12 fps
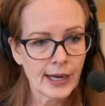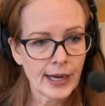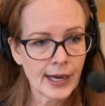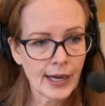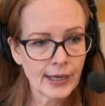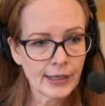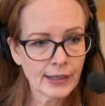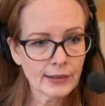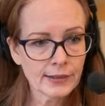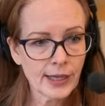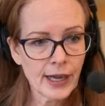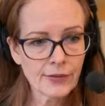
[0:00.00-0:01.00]
And
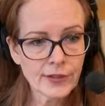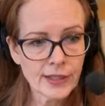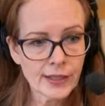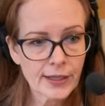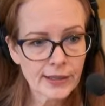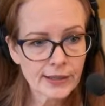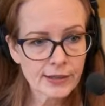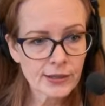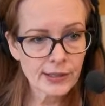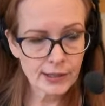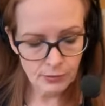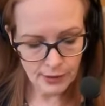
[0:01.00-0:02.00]
11, let's
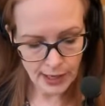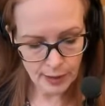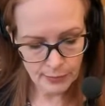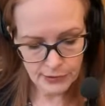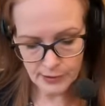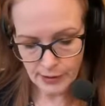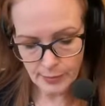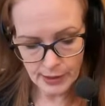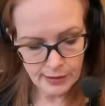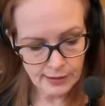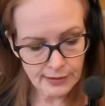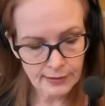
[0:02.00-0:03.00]
see what happens when I
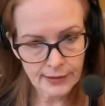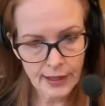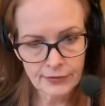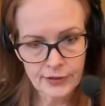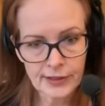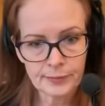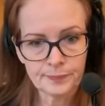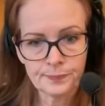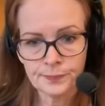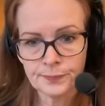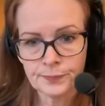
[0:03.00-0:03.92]
make this 11.